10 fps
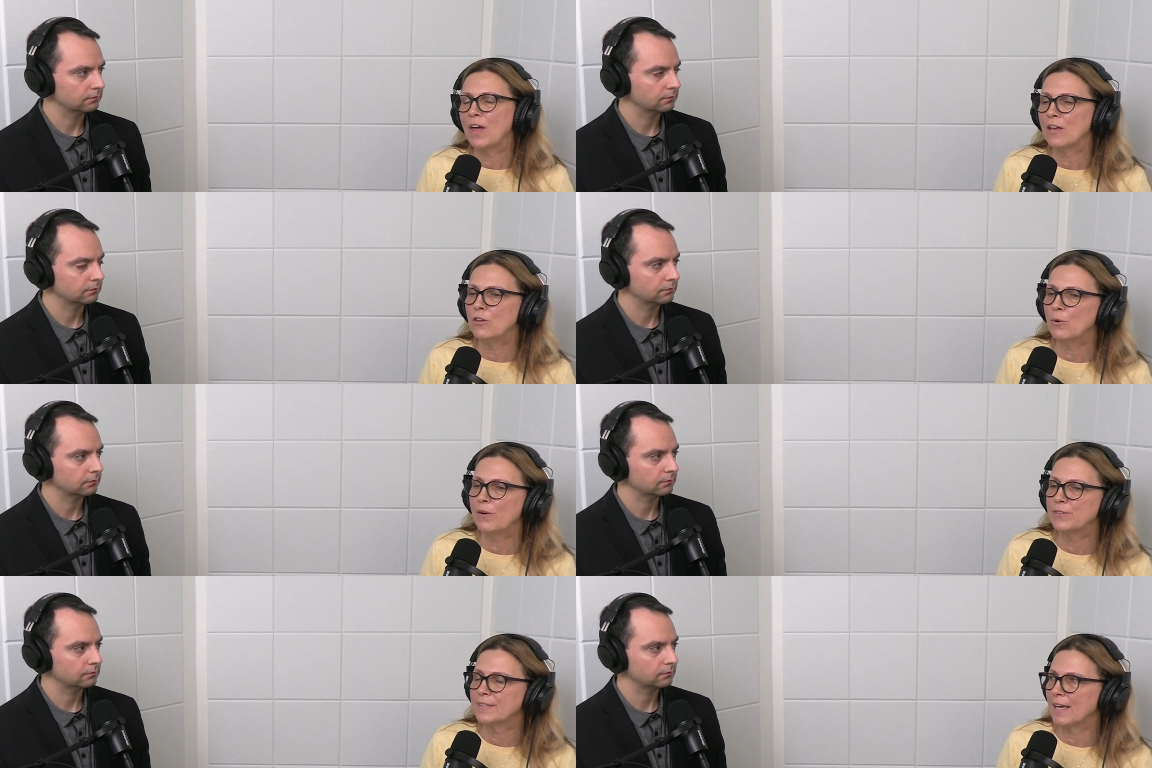Speaker 1: that you
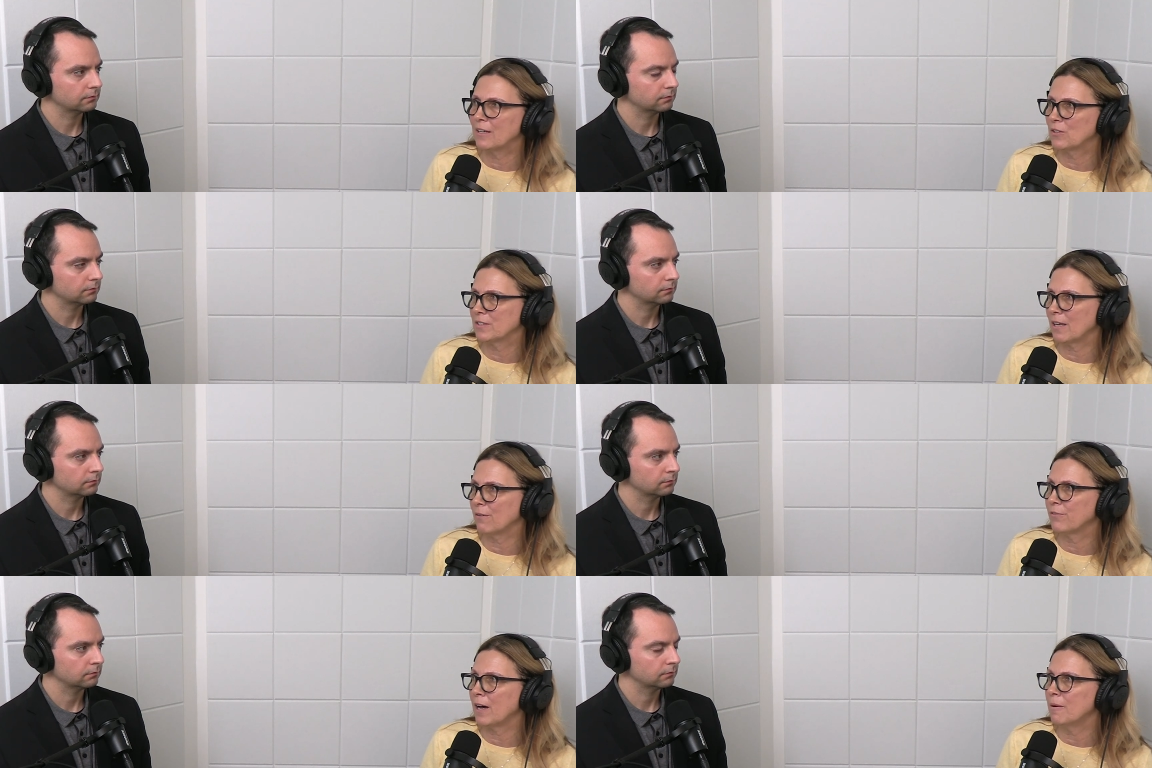have set
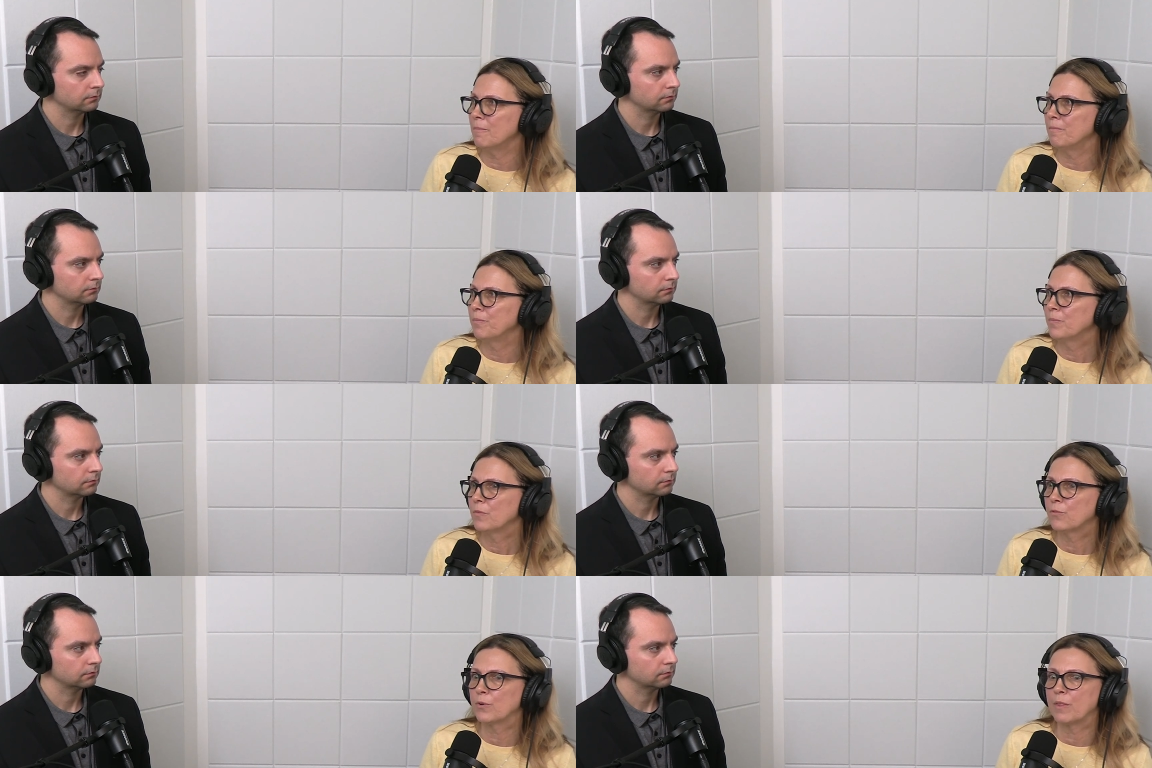yourself up
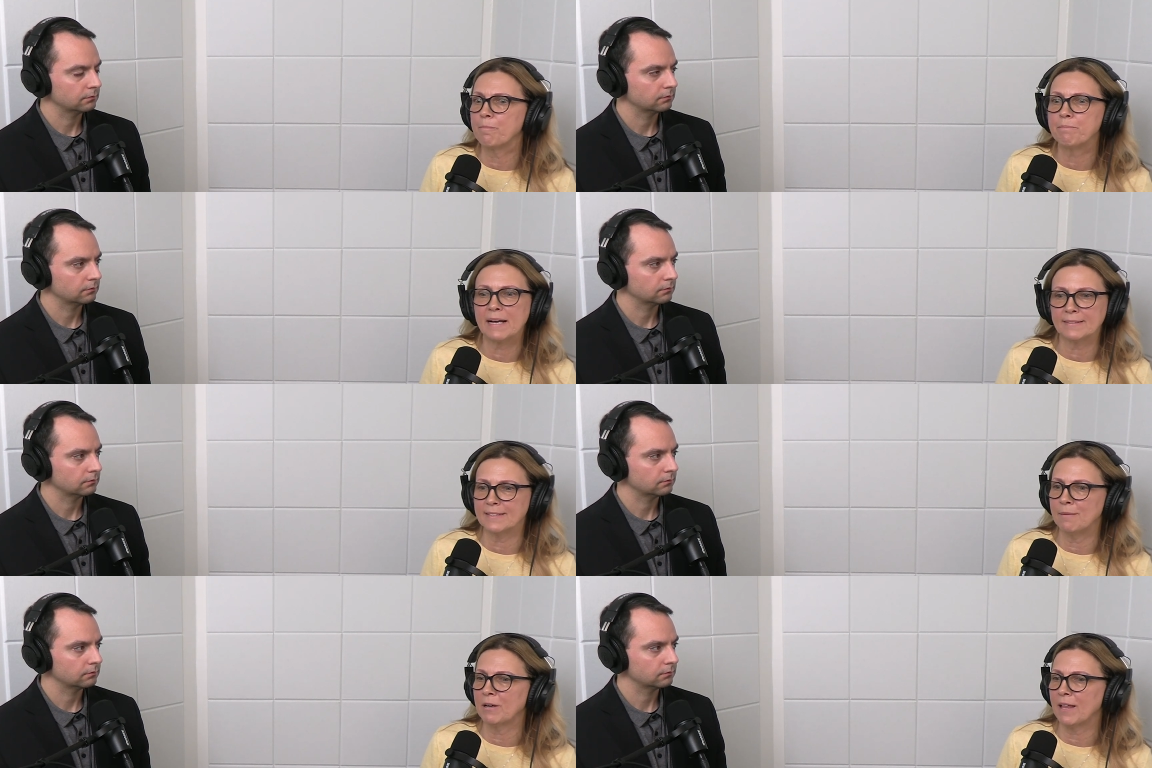for the
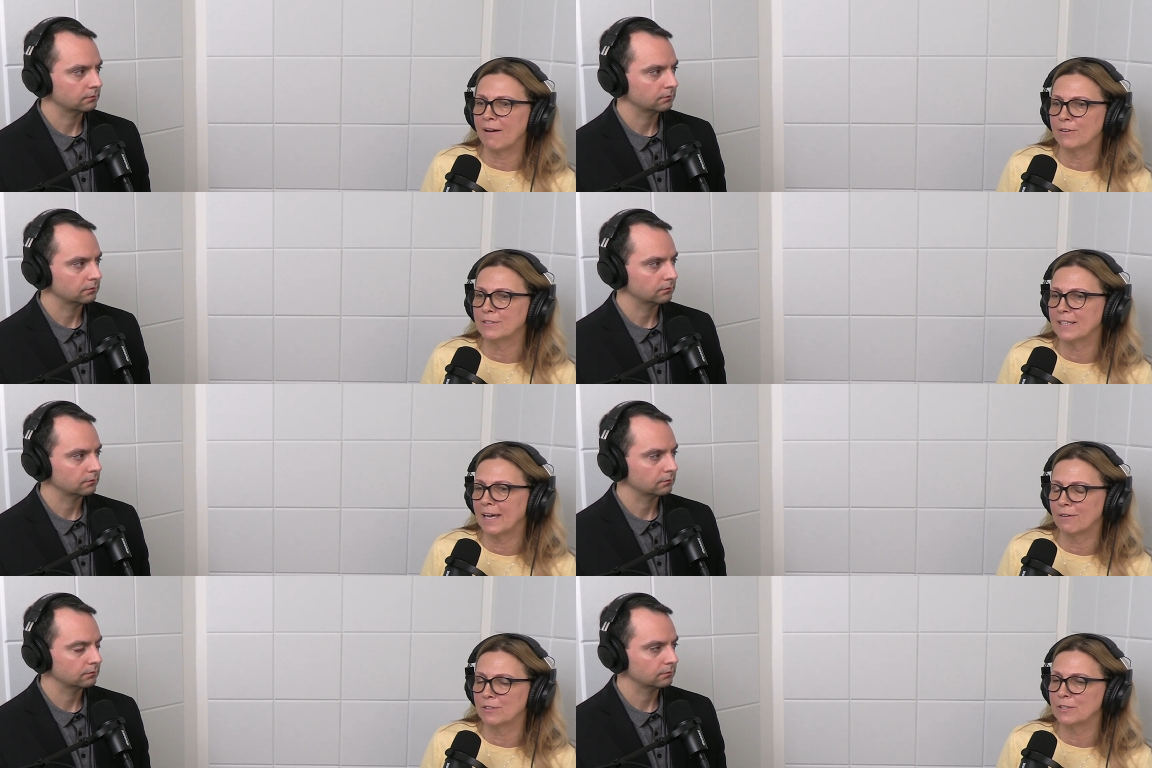best email ever to
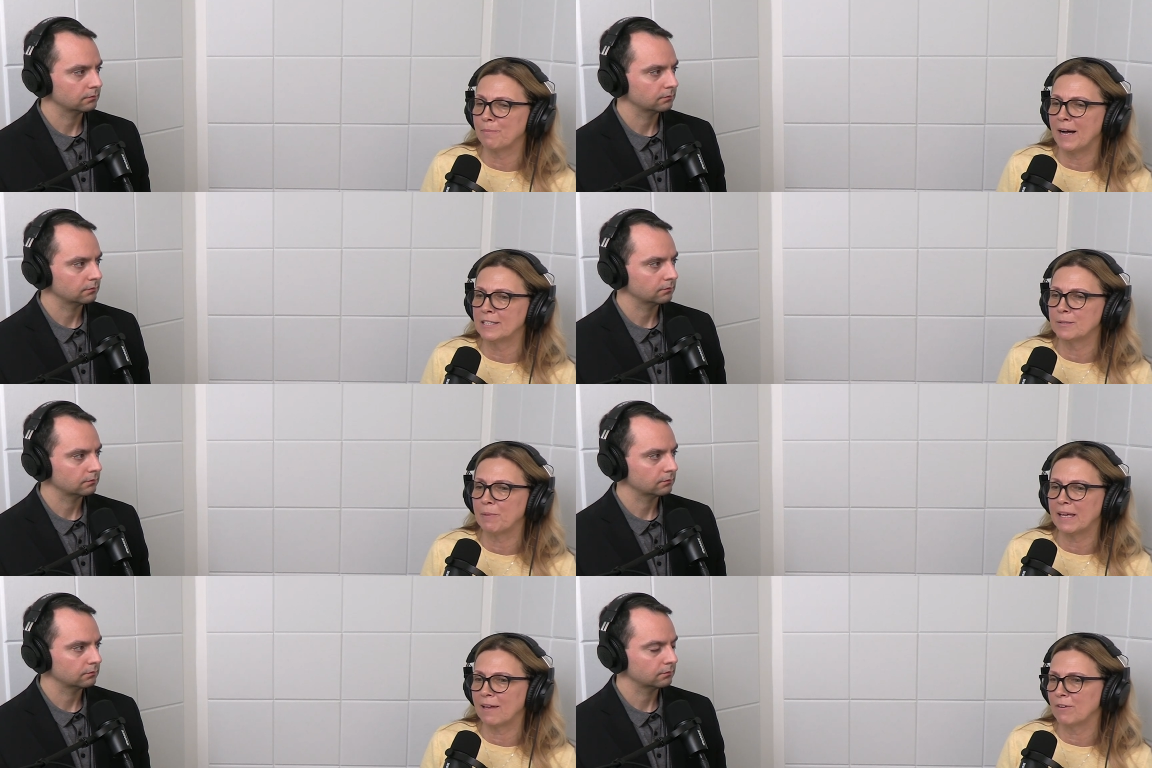get a response
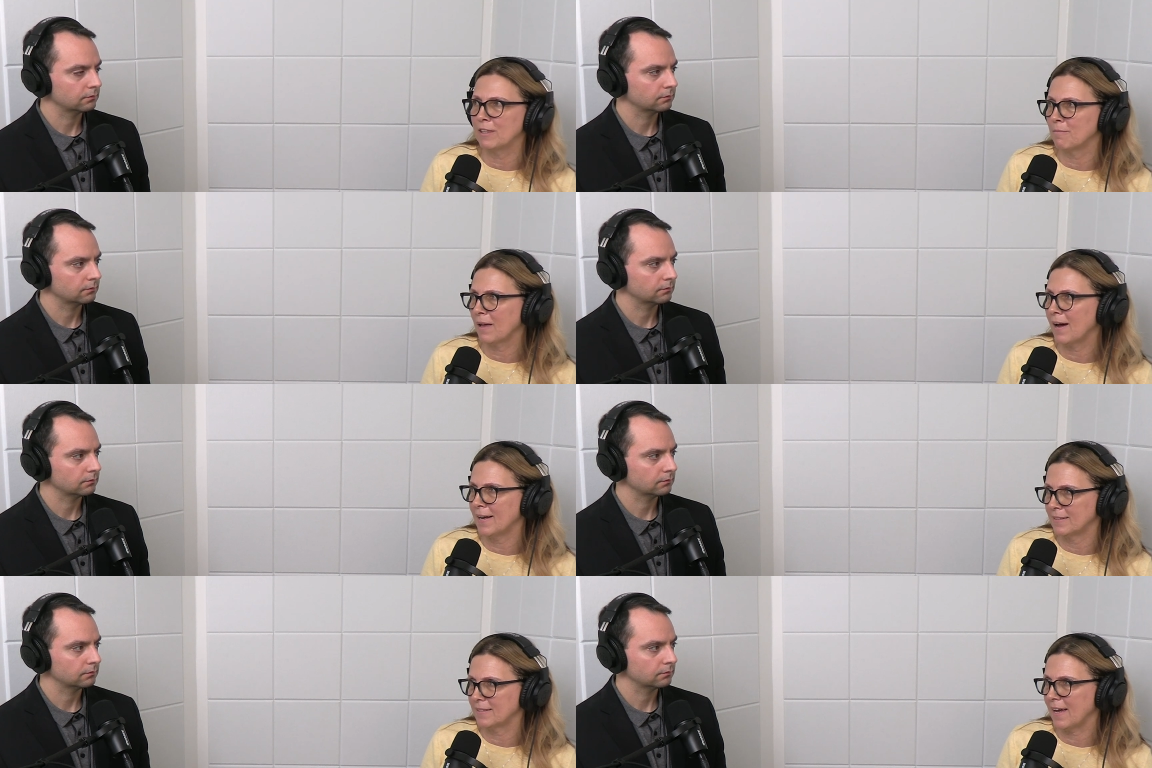by giving them
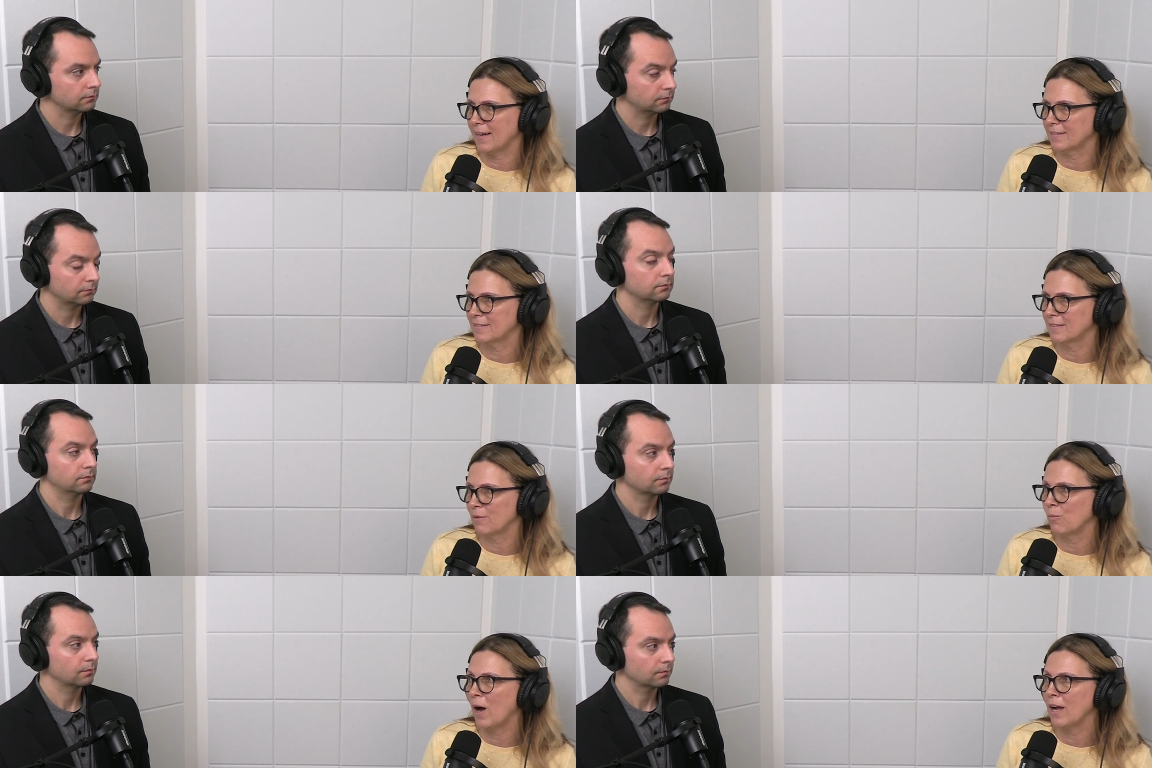context.
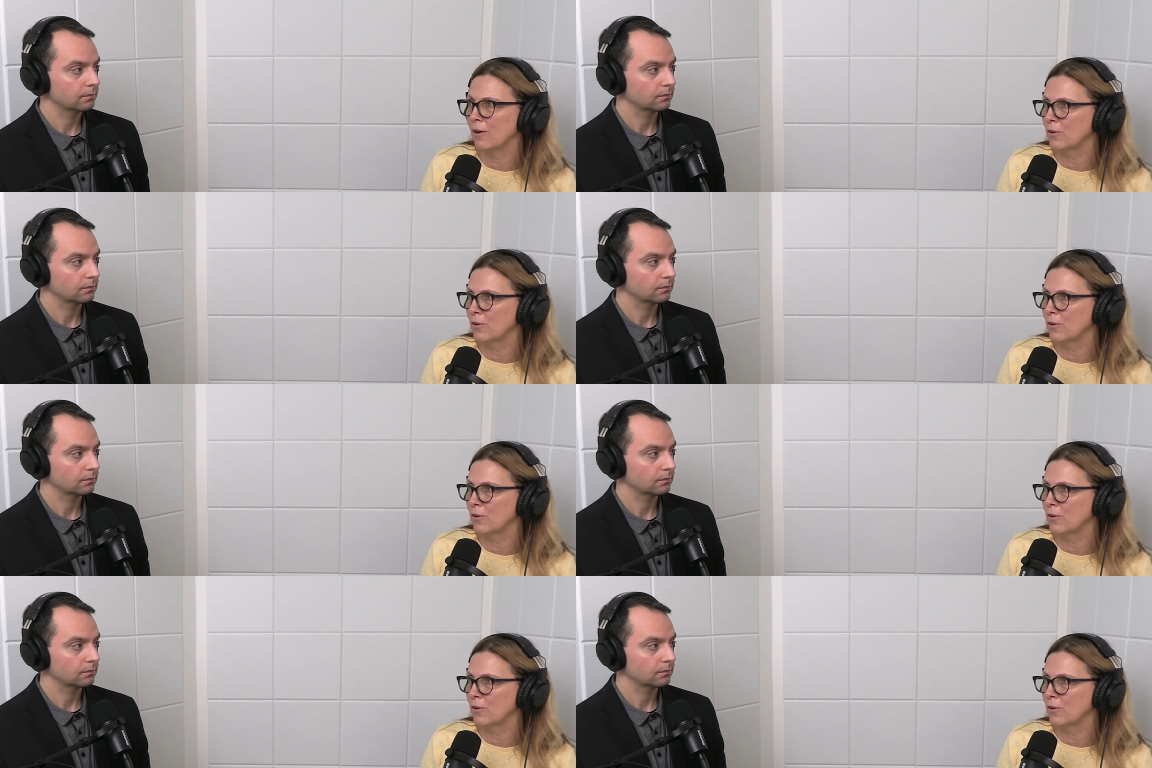Why are